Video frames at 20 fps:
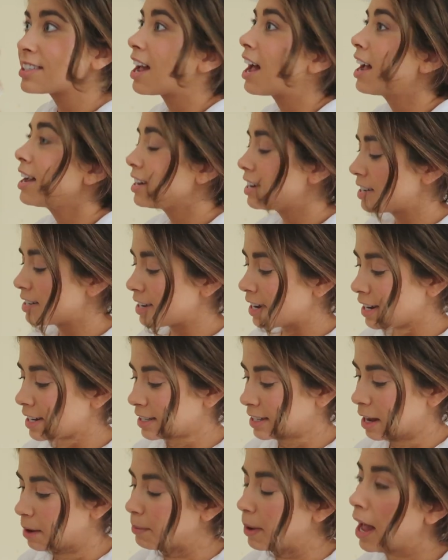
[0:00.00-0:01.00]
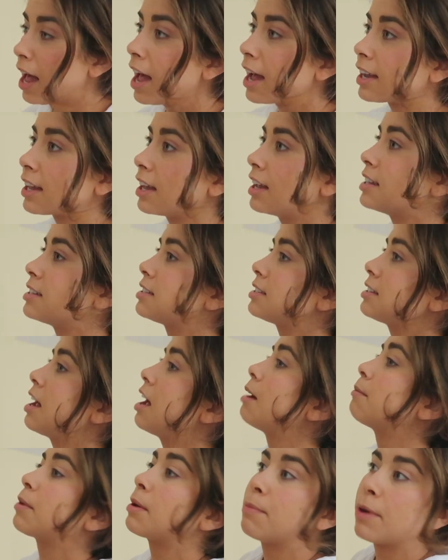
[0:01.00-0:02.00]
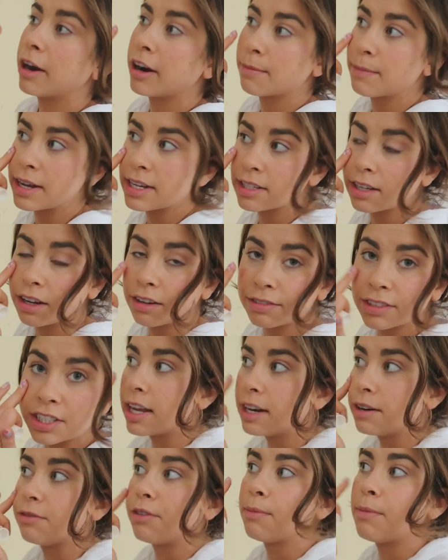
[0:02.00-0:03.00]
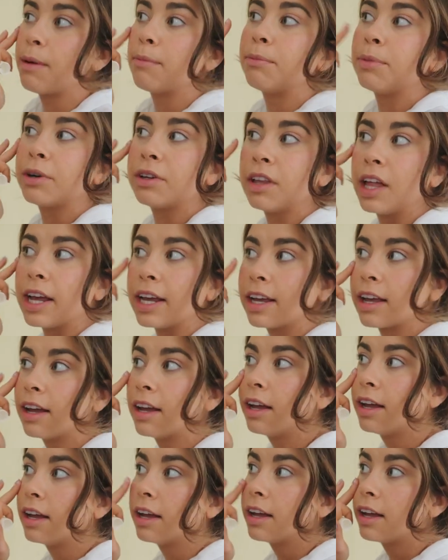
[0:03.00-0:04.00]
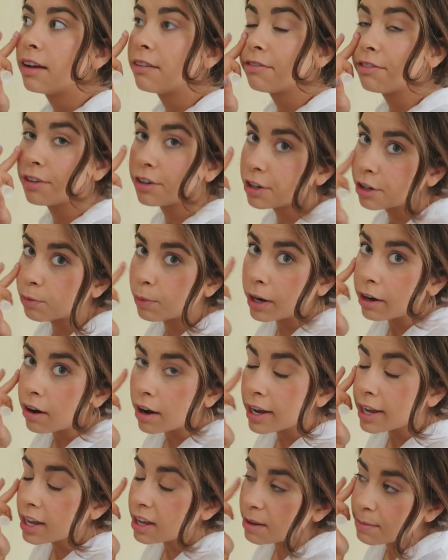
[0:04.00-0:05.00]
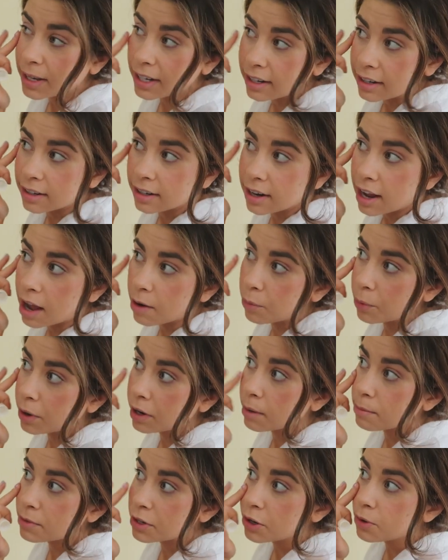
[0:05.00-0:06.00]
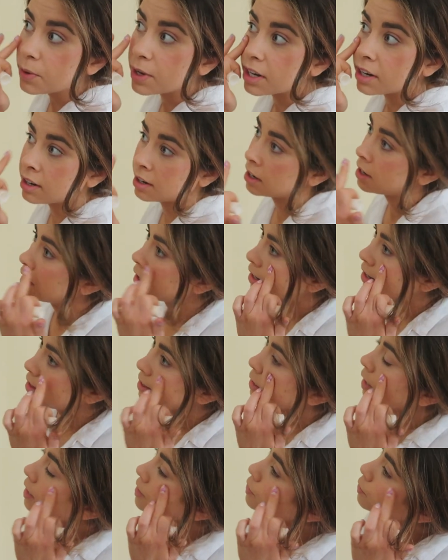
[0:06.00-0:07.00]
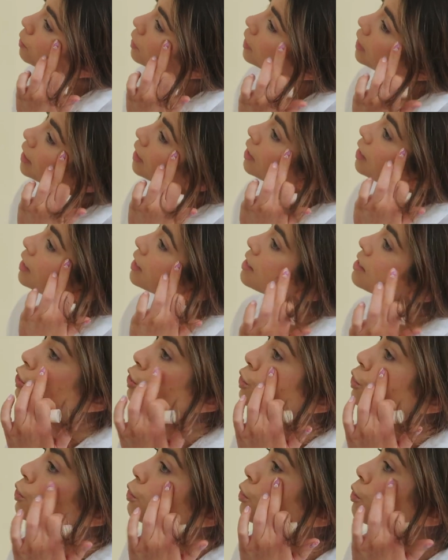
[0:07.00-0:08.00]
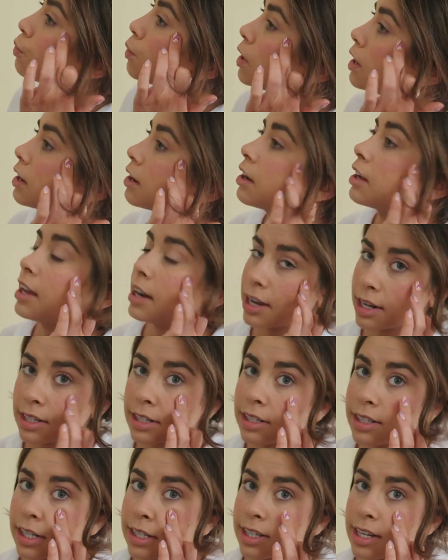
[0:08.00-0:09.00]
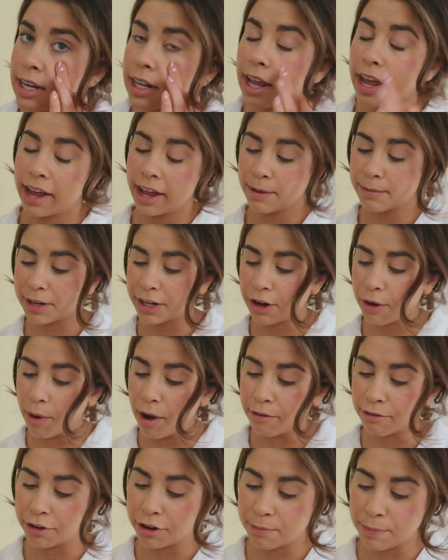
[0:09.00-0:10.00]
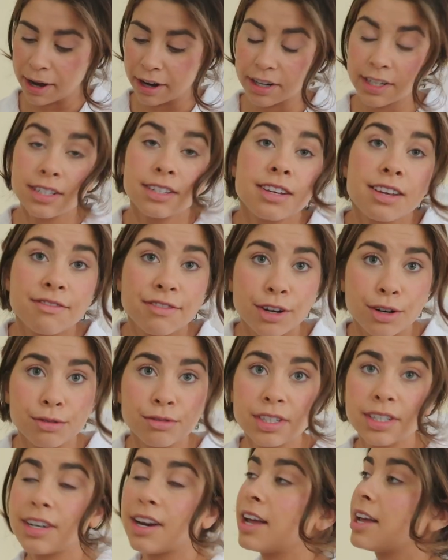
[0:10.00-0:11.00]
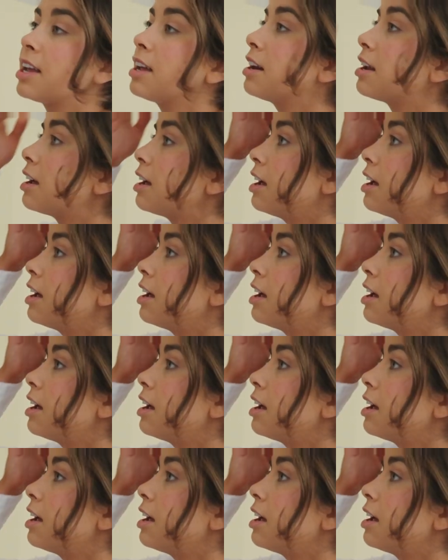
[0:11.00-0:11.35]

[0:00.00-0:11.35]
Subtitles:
I need to take a step back and stop comparing myself and remember, like, for where I am and what I'm doing, that's really good. To getting to 16K, I'm gonna go out for an aperitivo tonight.